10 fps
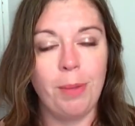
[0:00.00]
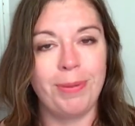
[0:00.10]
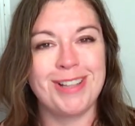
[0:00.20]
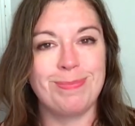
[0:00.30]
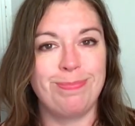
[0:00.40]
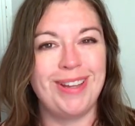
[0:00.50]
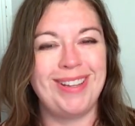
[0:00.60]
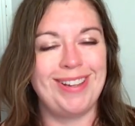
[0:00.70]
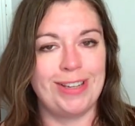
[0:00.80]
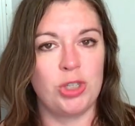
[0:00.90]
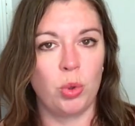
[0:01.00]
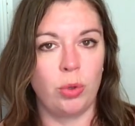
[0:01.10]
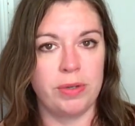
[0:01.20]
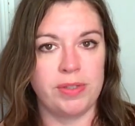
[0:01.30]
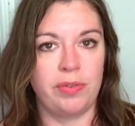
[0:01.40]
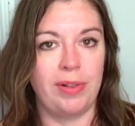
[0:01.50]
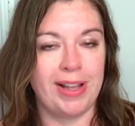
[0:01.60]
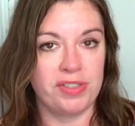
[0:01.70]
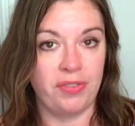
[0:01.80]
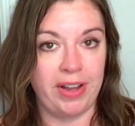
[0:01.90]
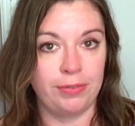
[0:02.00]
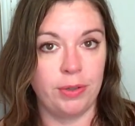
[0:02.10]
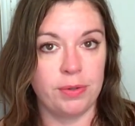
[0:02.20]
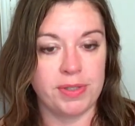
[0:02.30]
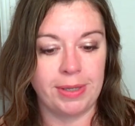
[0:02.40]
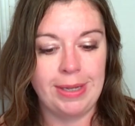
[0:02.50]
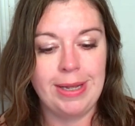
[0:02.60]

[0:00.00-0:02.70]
but it's been in Taurus for the last five years.